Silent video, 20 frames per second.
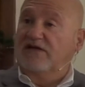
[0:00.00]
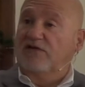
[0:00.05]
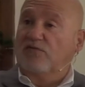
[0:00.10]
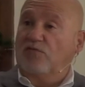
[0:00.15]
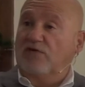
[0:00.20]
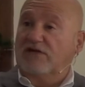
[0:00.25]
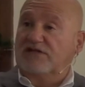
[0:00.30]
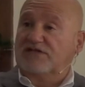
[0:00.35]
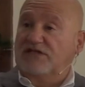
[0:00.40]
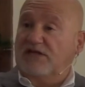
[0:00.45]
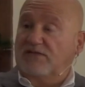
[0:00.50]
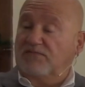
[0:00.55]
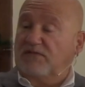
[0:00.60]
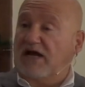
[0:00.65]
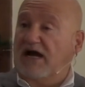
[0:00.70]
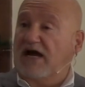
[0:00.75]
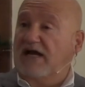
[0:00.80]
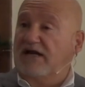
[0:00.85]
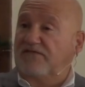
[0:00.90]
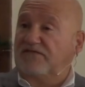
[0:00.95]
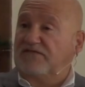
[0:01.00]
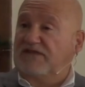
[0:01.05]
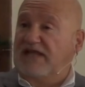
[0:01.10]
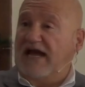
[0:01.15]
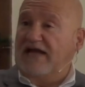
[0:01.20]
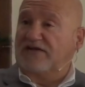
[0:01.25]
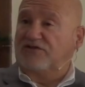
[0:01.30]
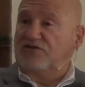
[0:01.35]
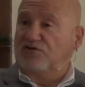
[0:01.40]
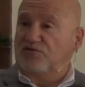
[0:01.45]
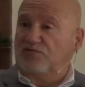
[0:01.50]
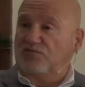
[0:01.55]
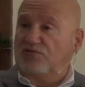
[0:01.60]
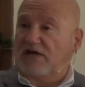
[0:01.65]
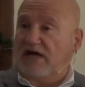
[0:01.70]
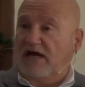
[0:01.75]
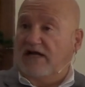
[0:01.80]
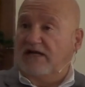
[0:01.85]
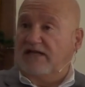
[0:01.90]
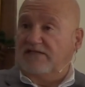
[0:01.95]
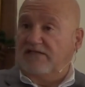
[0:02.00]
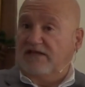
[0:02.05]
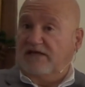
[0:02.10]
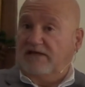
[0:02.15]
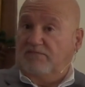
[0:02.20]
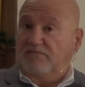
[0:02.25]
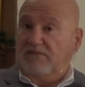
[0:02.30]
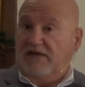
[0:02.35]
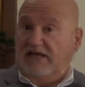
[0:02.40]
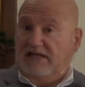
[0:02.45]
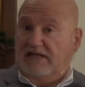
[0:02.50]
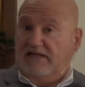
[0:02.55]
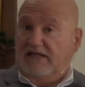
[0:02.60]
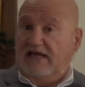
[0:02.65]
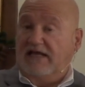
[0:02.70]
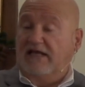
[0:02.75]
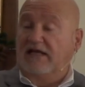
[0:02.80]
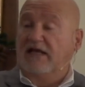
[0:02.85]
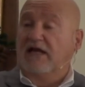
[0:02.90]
with some kind of tattoo kind of thing, meaning they